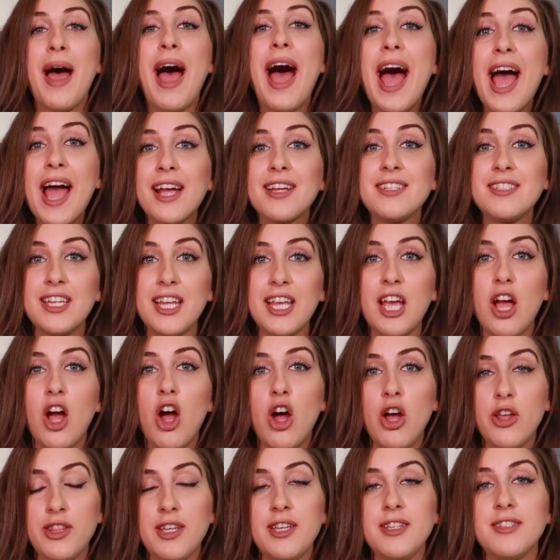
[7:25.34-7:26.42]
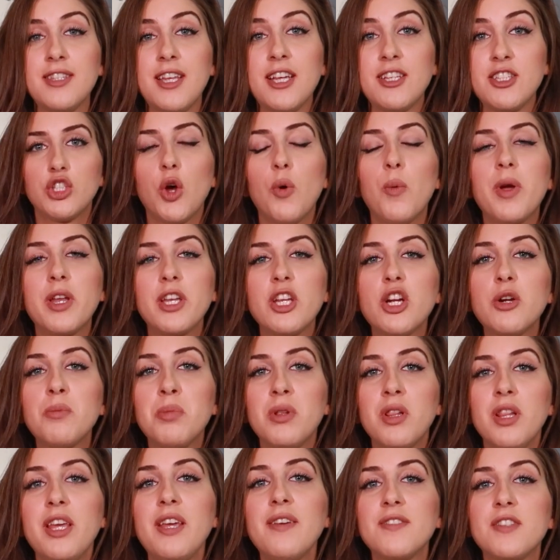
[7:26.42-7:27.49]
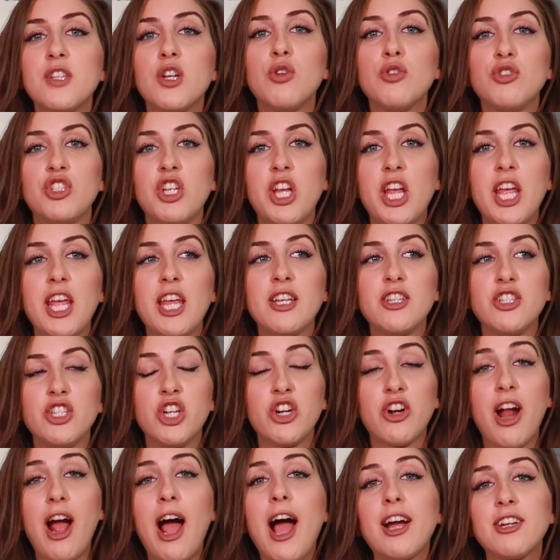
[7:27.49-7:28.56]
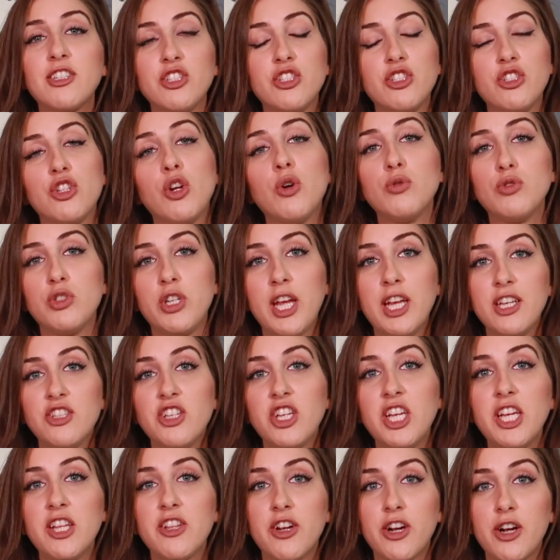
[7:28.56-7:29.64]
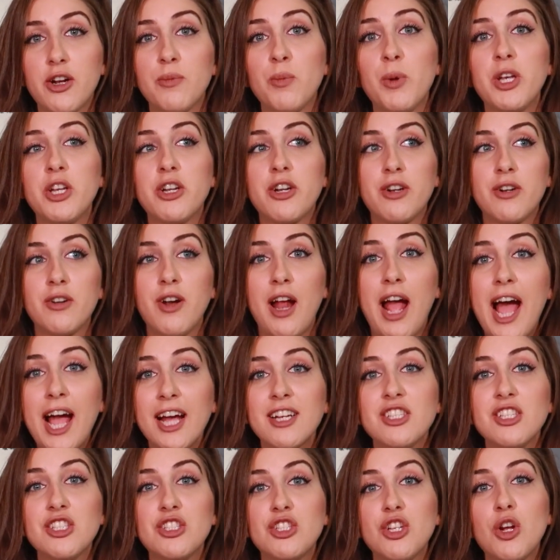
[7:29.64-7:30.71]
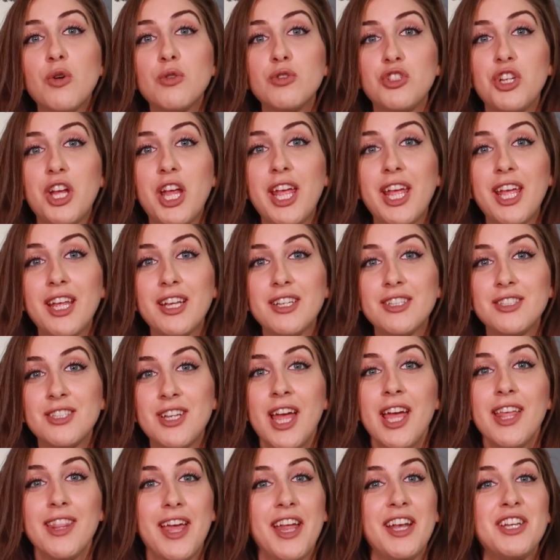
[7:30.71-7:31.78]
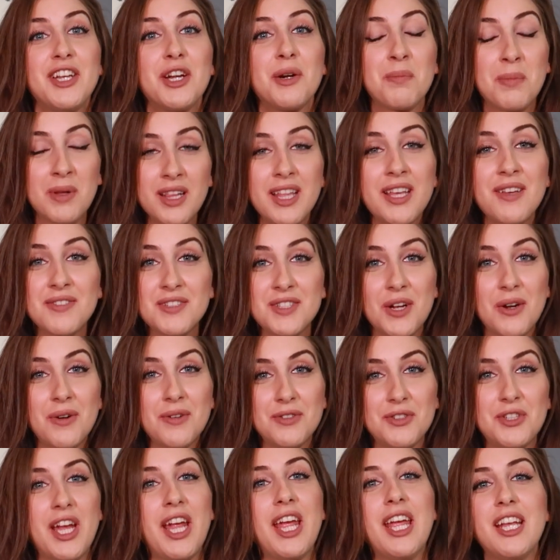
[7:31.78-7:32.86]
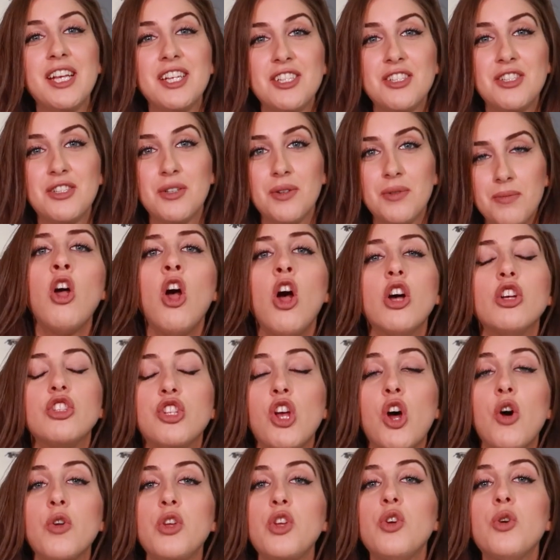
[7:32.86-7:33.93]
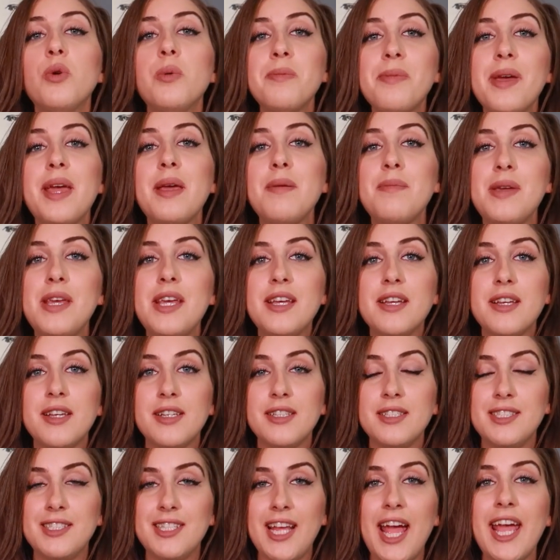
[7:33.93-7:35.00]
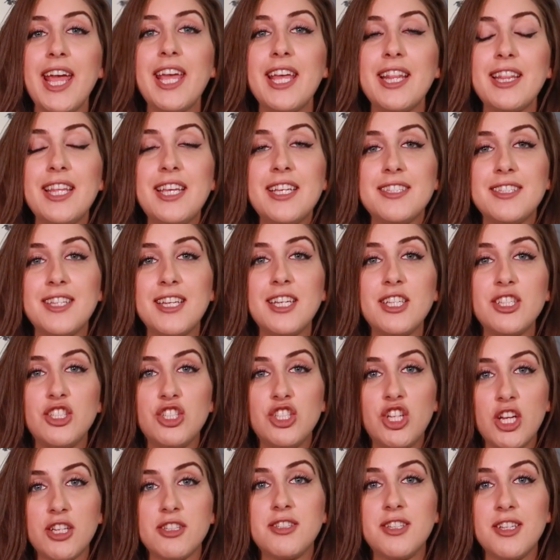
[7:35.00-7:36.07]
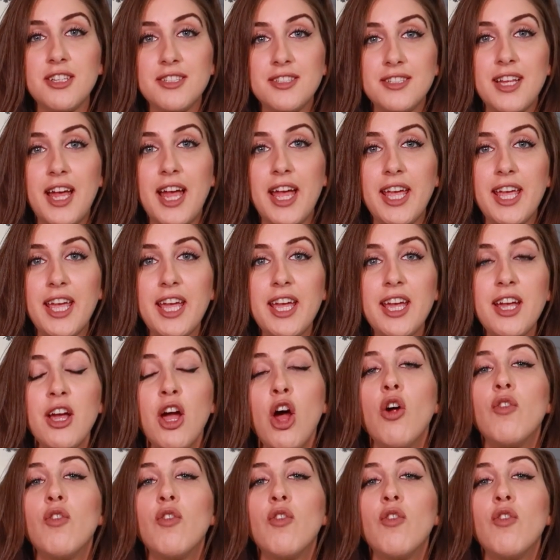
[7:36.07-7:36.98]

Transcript: acting on these things. So when your beliefs don't change, your actions don't change either. And when your actions don't change, then your beliefs don't change. So you may be saying these things just to say it